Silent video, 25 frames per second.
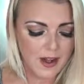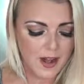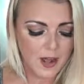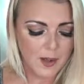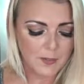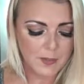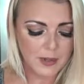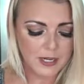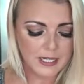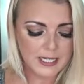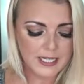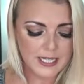
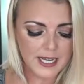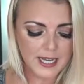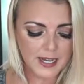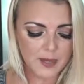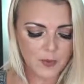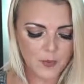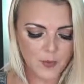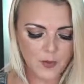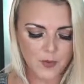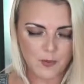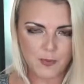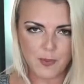I'm gonna
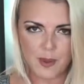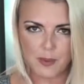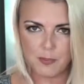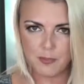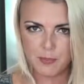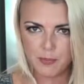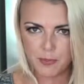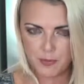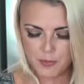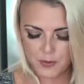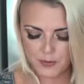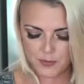take one of my
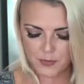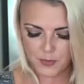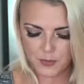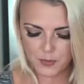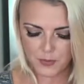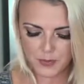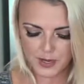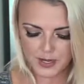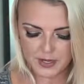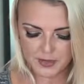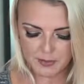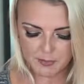beautiful
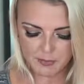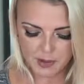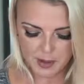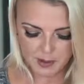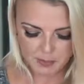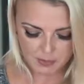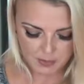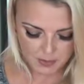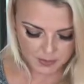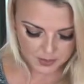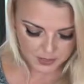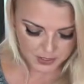red
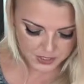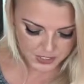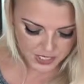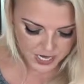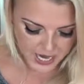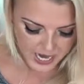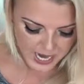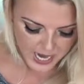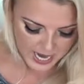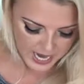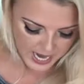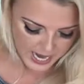peppers
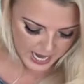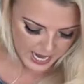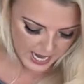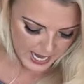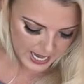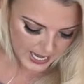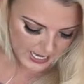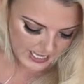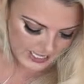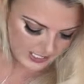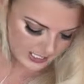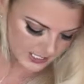
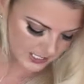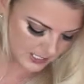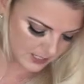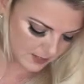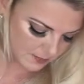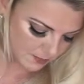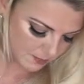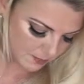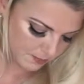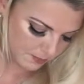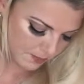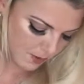and
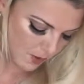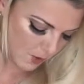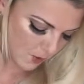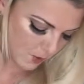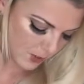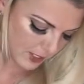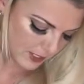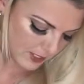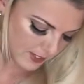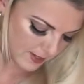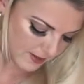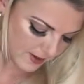
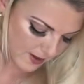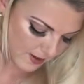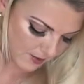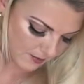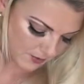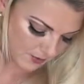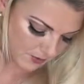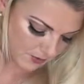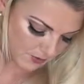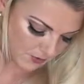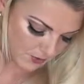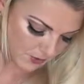poke it
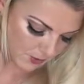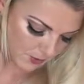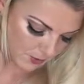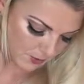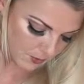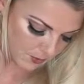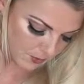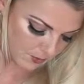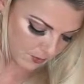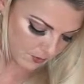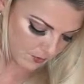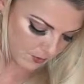down
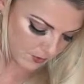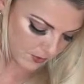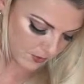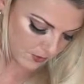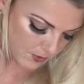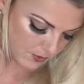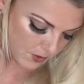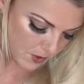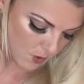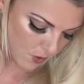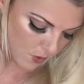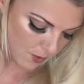through,
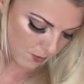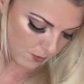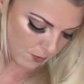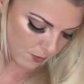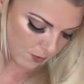go up